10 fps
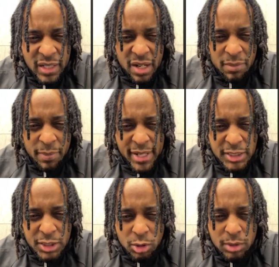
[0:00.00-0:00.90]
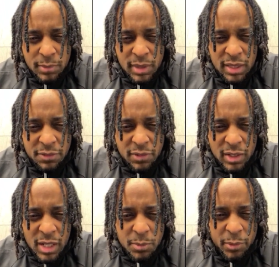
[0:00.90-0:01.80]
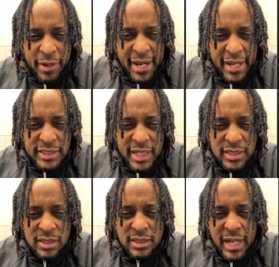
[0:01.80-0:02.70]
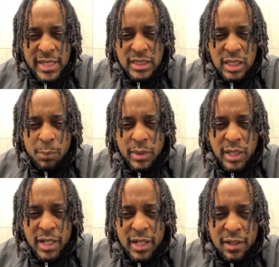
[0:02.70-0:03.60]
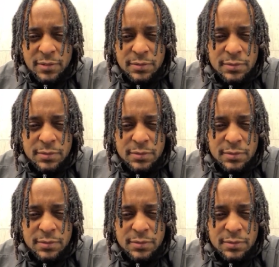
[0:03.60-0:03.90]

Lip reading: Everybody show some love for Upgrade Jason Tyson up in here.